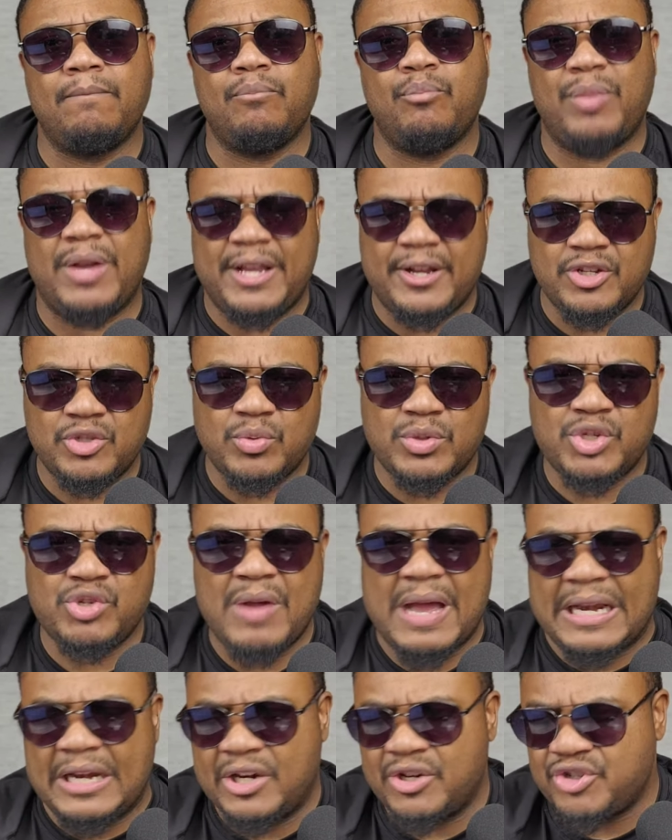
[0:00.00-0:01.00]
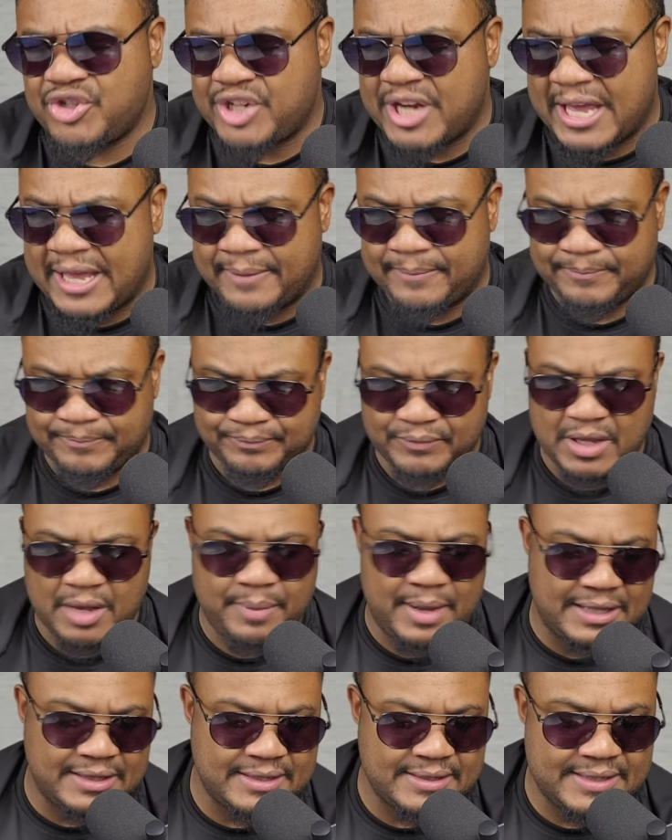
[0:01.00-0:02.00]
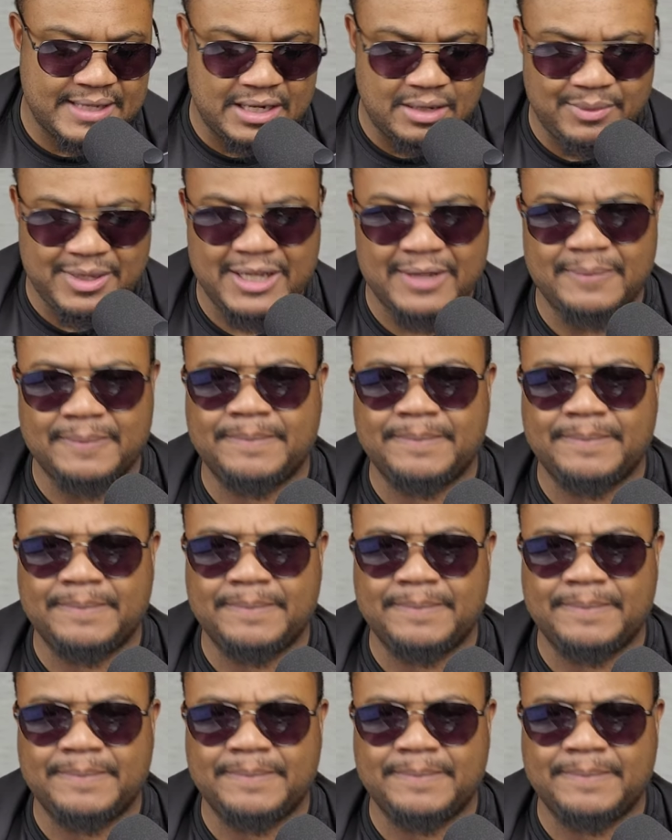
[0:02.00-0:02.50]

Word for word: But here's what you got to understand about this enemy.